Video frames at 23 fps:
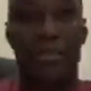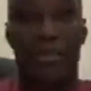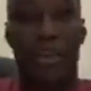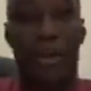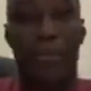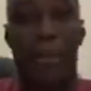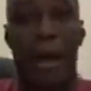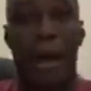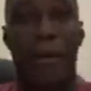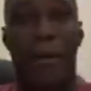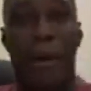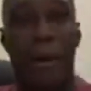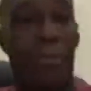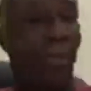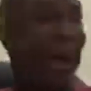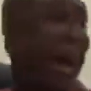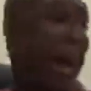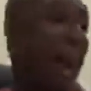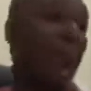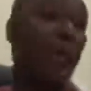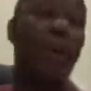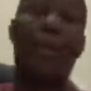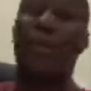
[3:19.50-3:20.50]
from our.
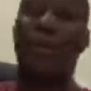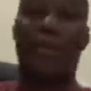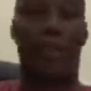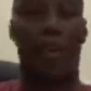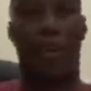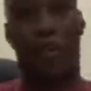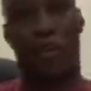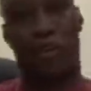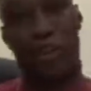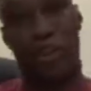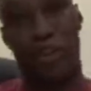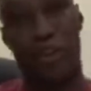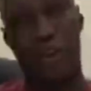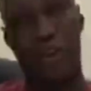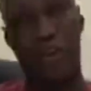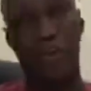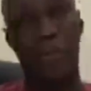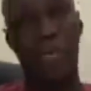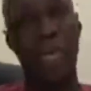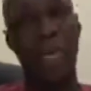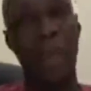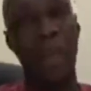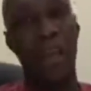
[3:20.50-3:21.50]
I want to talk to
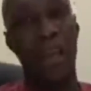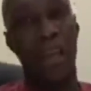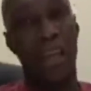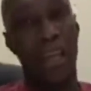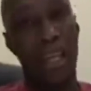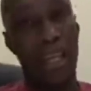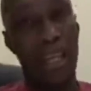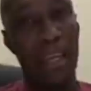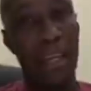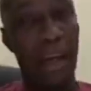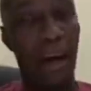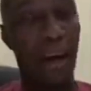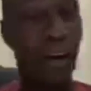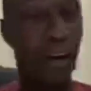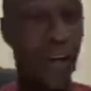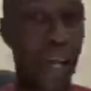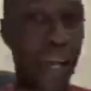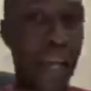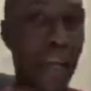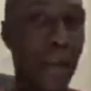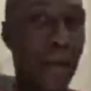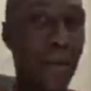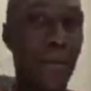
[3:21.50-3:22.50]
you. You know,
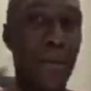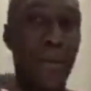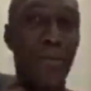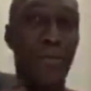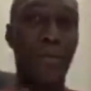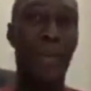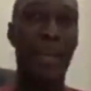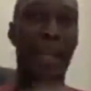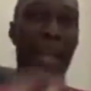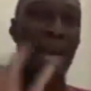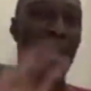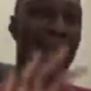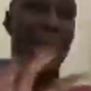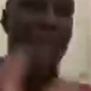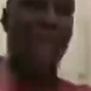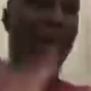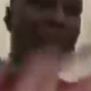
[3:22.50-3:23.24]
eh, let,